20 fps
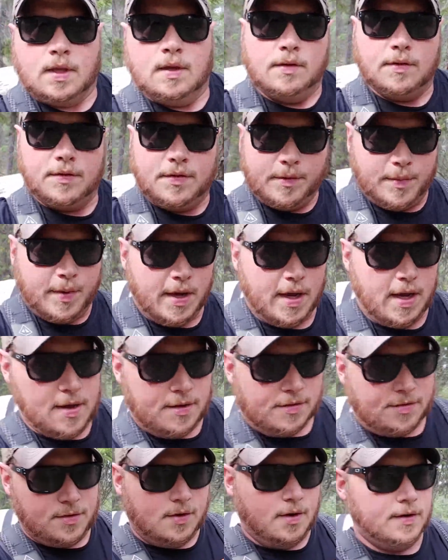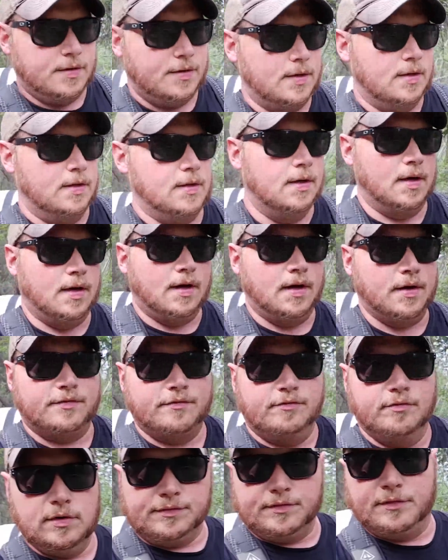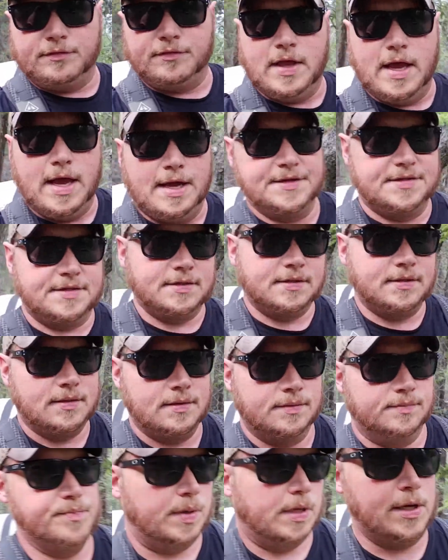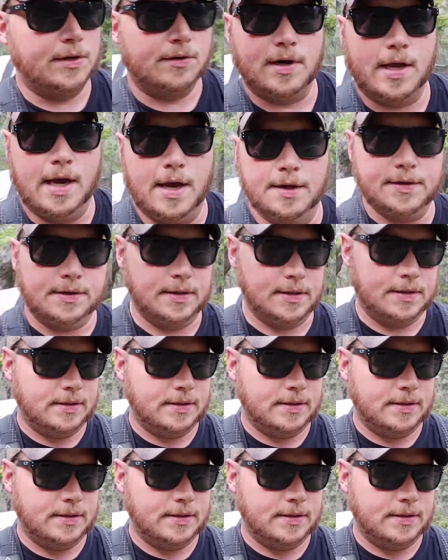The path on the river flats petered out,